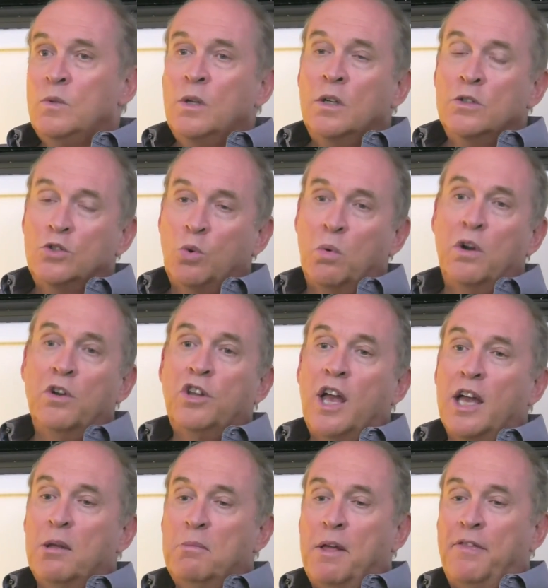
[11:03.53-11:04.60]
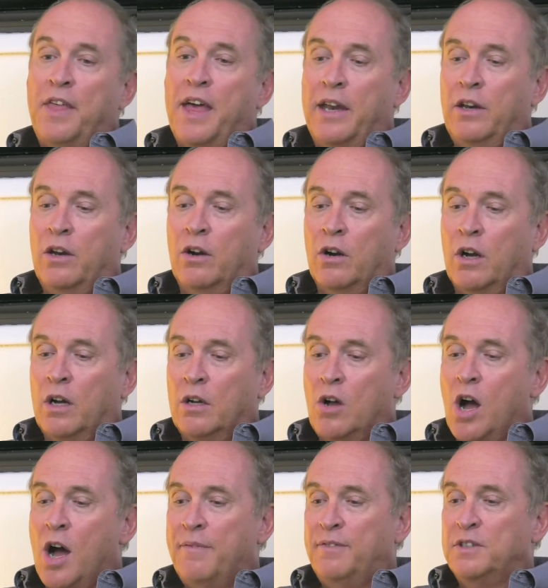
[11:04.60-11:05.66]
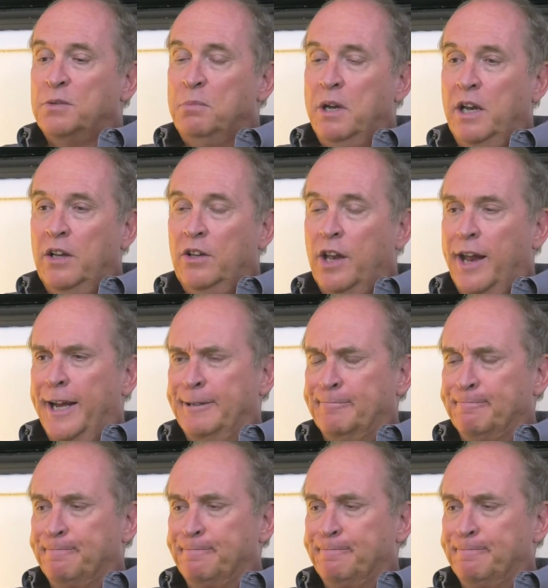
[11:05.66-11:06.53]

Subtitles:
So we were talking about that in our office meeting today.